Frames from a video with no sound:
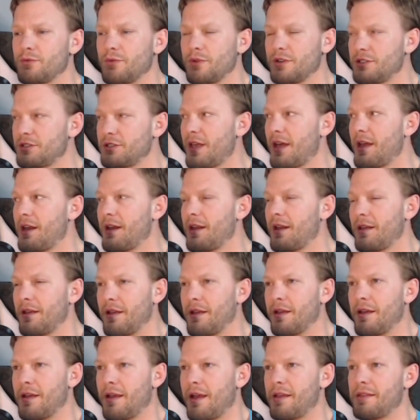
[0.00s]
which then
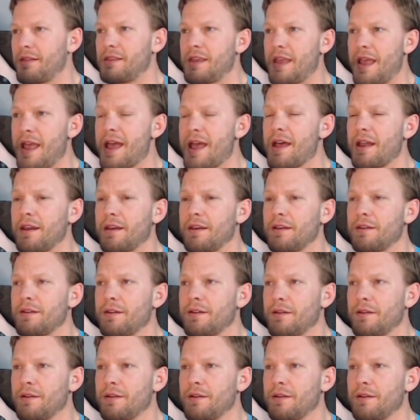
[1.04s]
at the end,